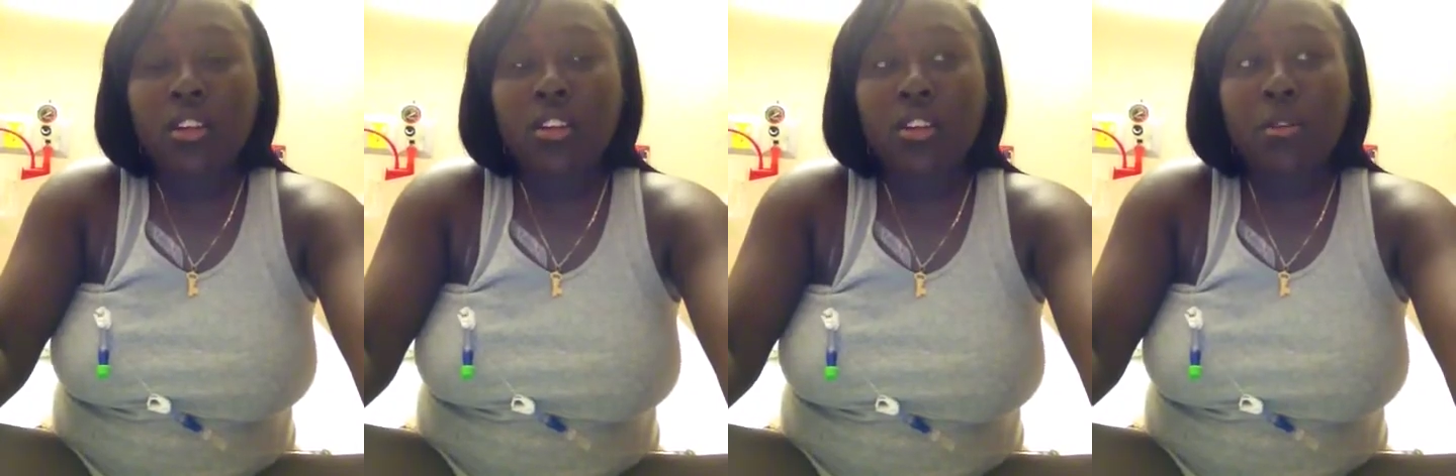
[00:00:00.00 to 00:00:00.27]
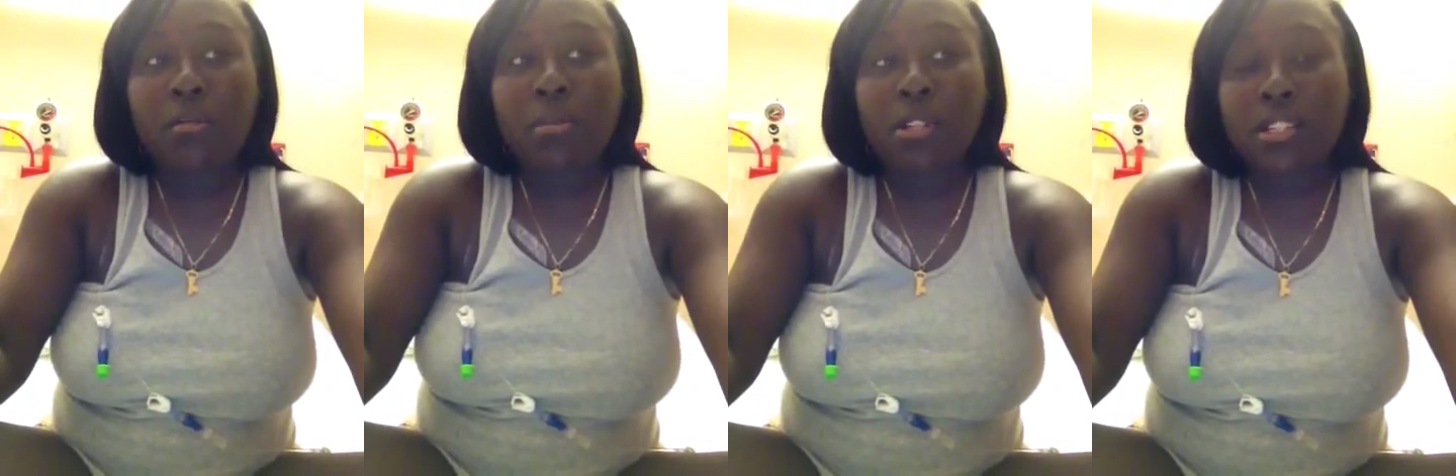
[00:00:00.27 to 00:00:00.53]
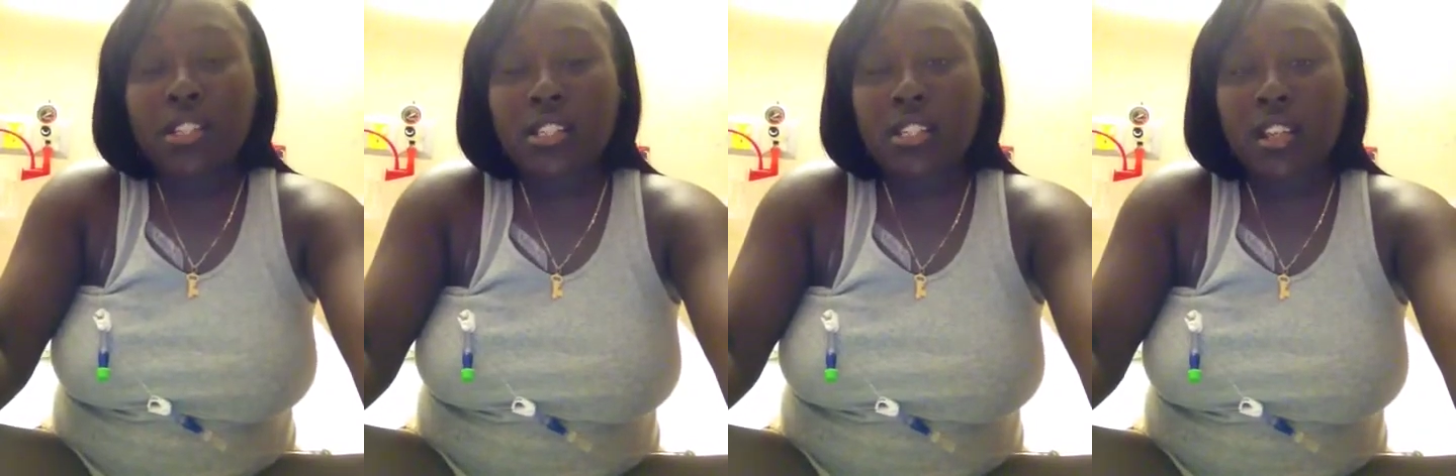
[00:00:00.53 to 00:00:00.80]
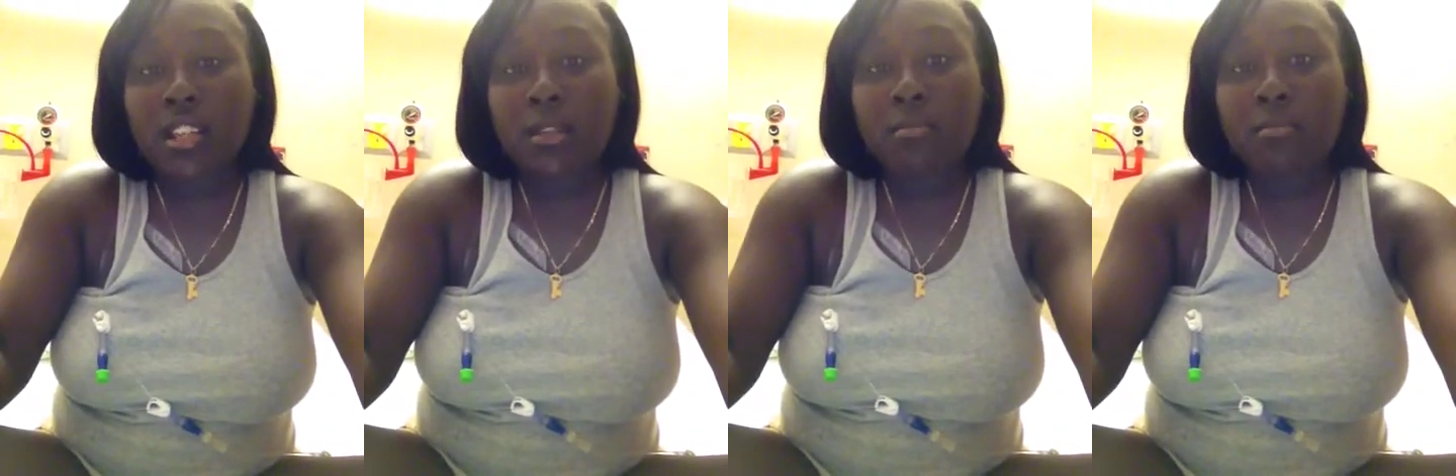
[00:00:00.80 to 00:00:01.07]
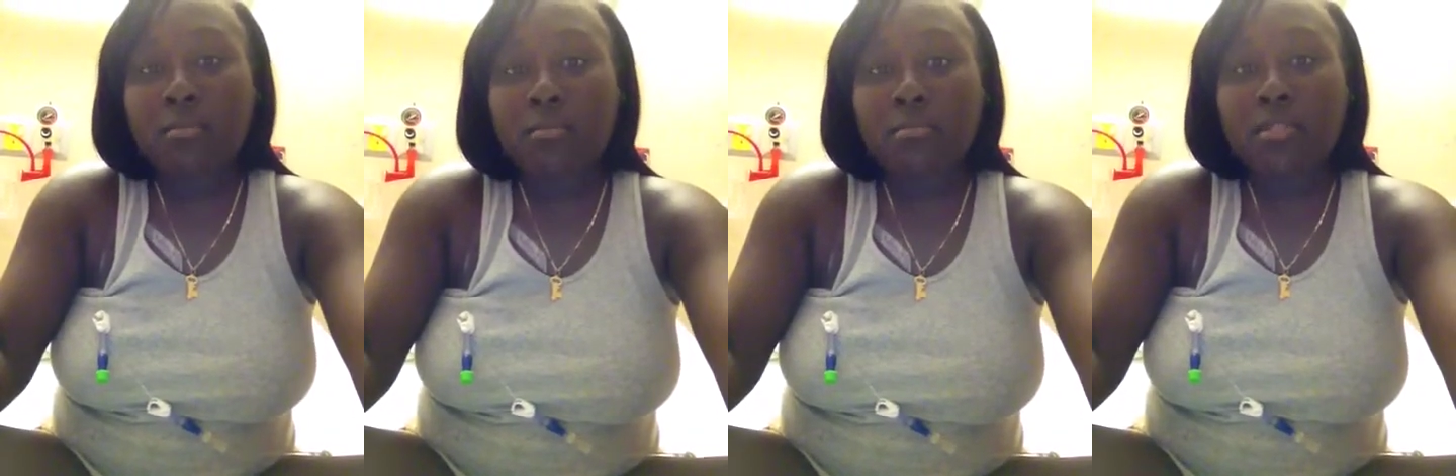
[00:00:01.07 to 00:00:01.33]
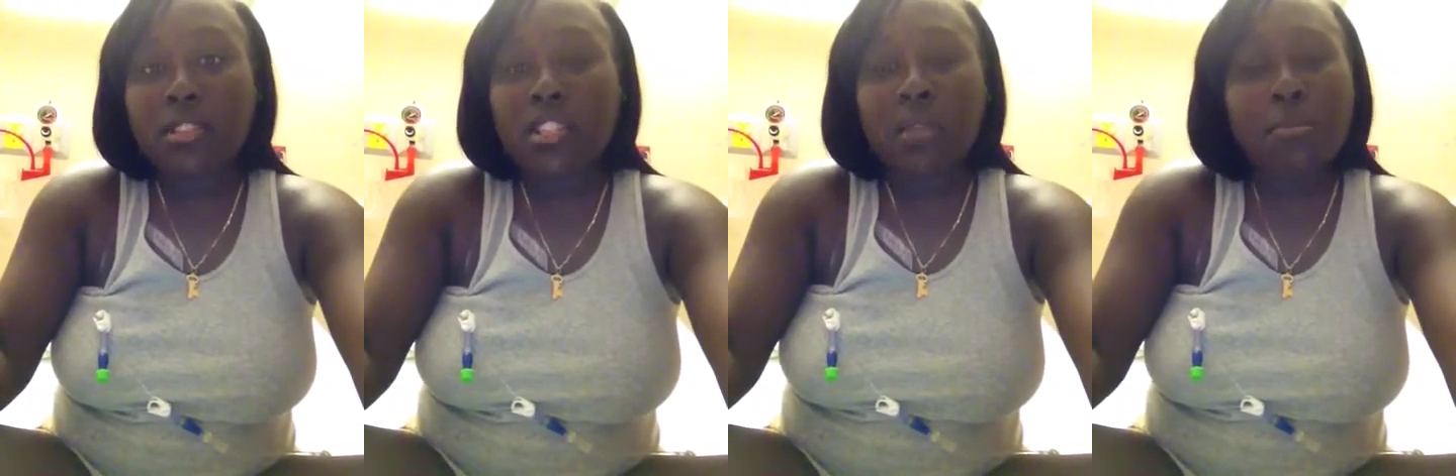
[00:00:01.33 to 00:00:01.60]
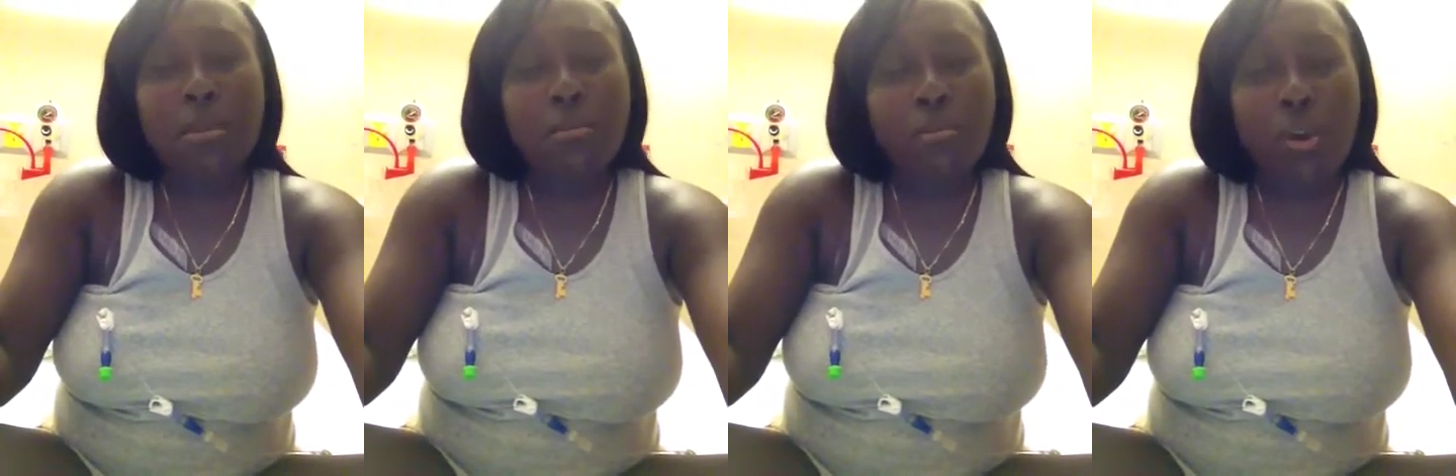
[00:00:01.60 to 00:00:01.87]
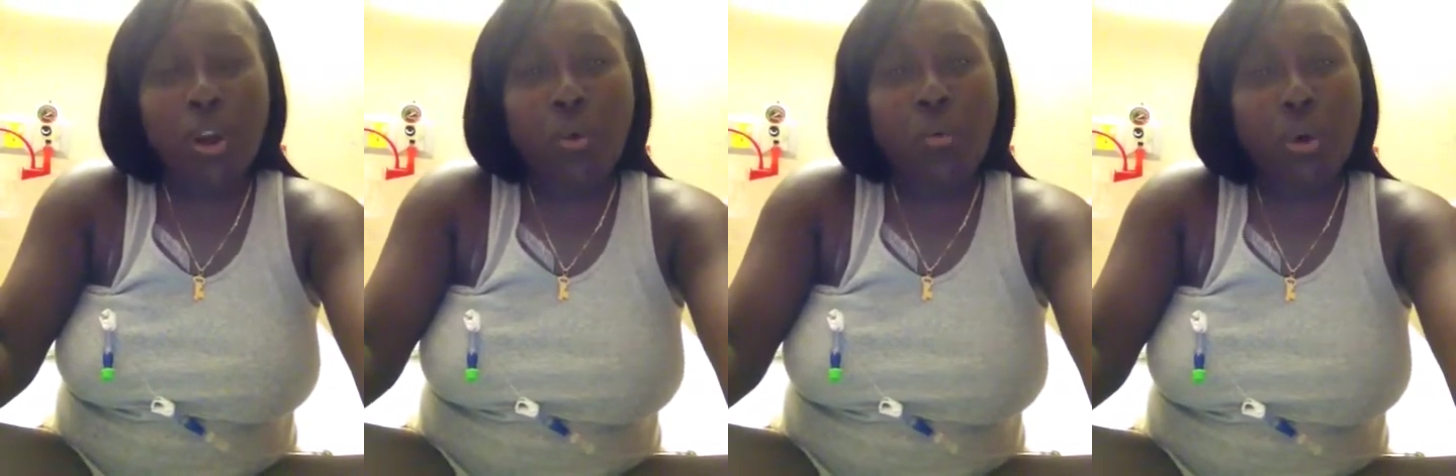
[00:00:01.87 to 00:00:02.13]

You're put to sleep. Some people are